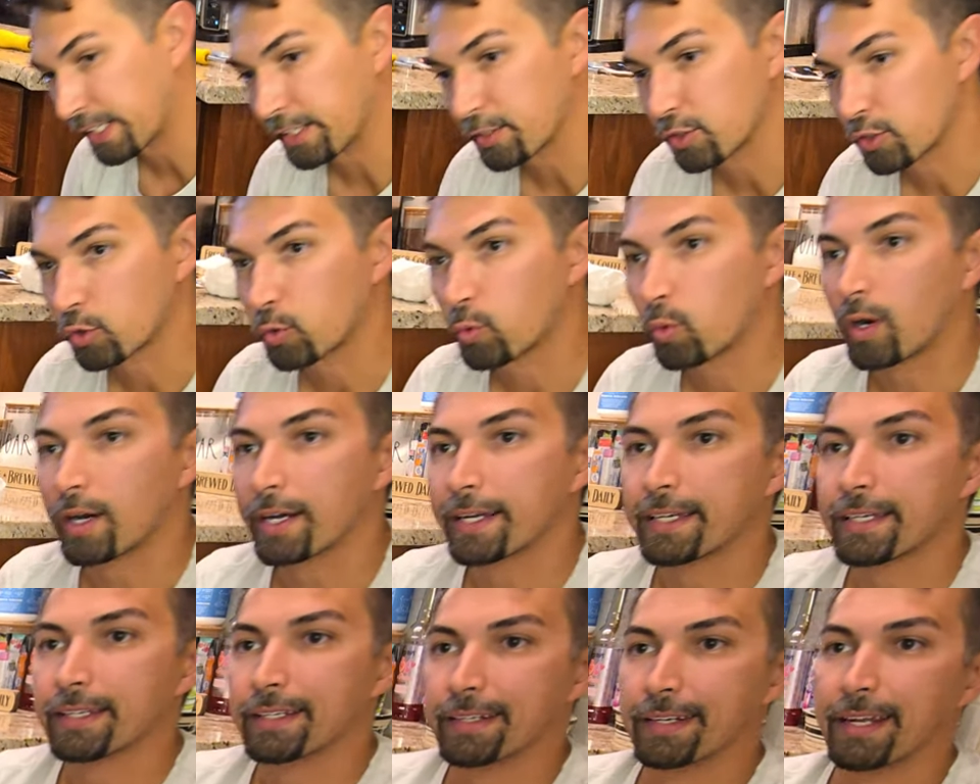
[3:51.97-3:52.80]
is
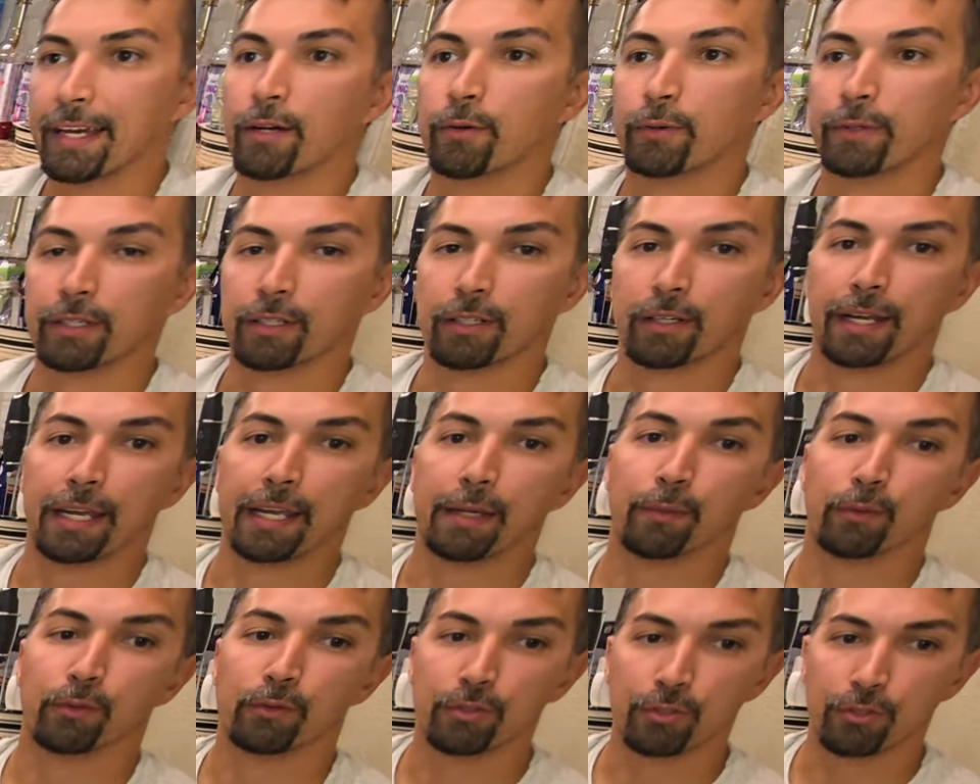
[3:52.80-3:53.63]
quiet. Now we are
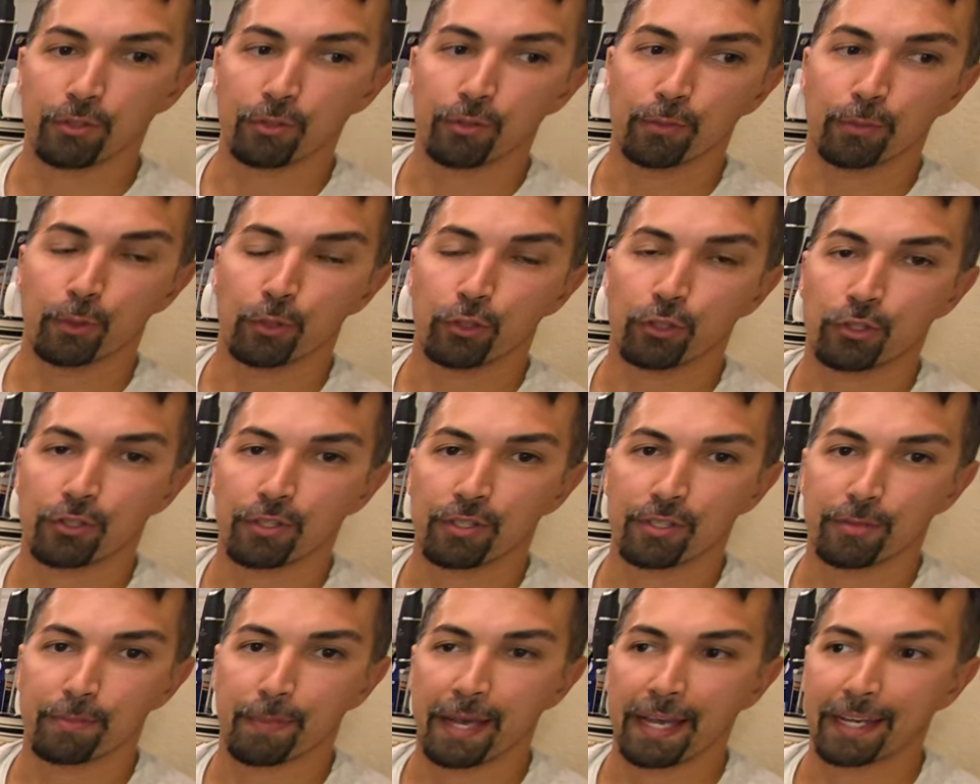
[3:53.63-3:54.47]
able to push
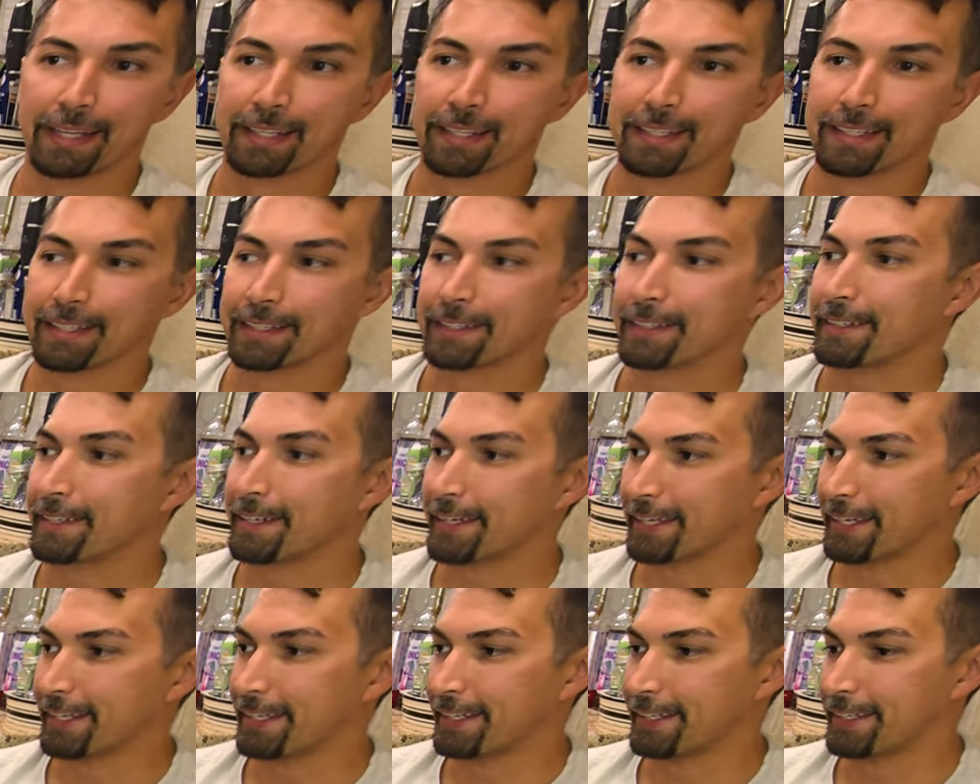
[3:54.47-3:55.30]
this back in,
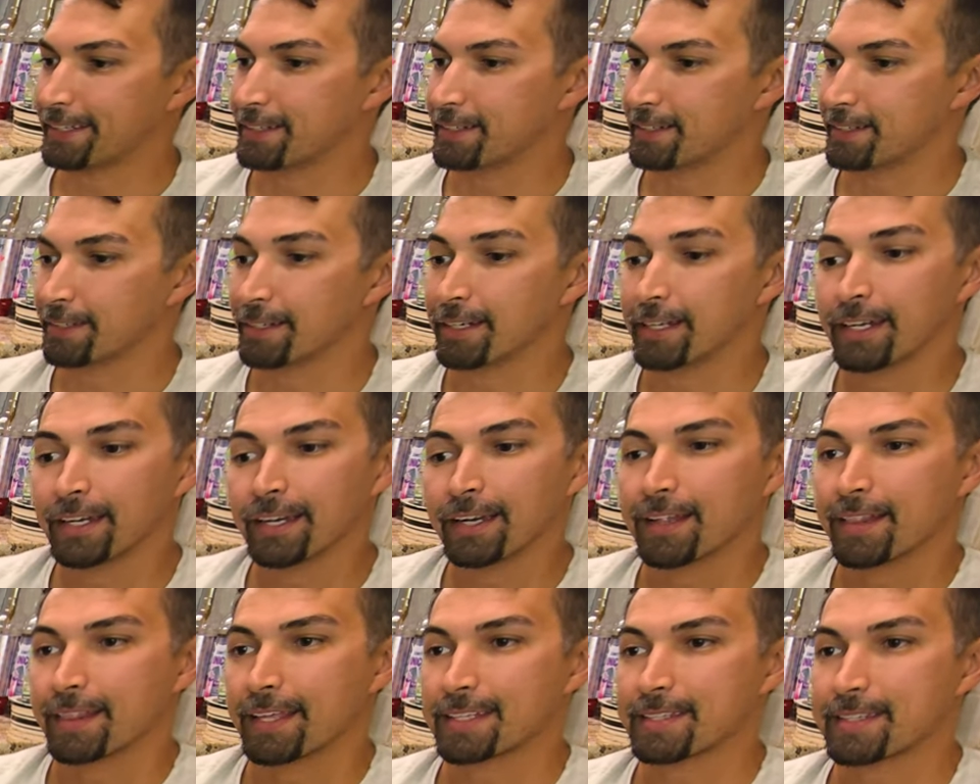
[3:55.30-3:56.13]
and
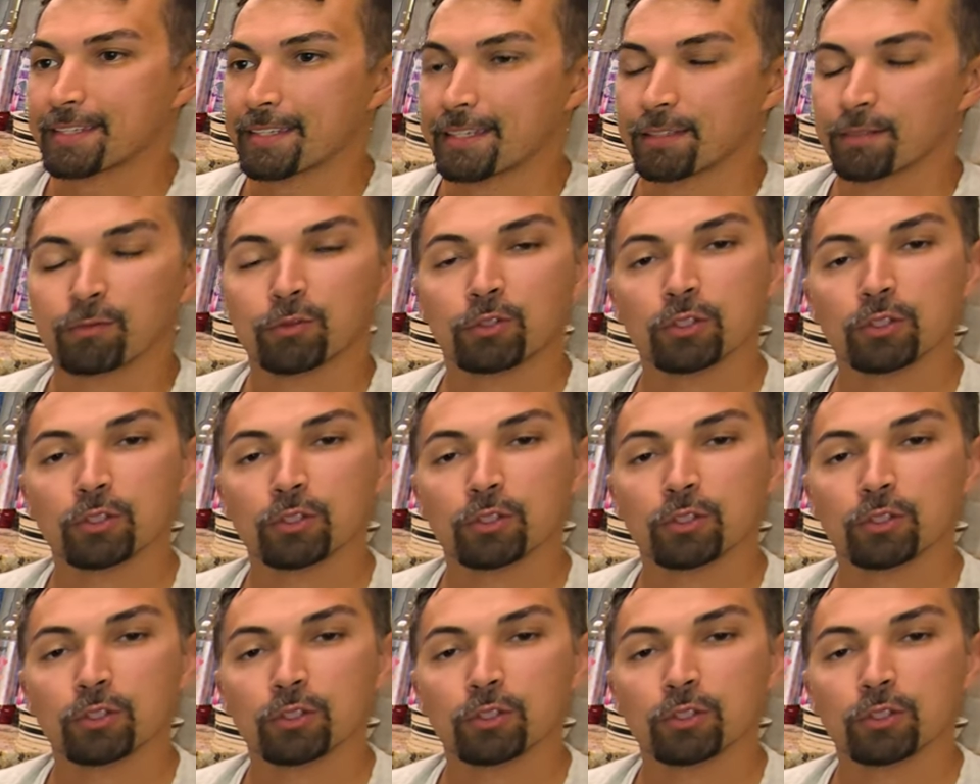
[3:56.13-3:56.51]
that's it.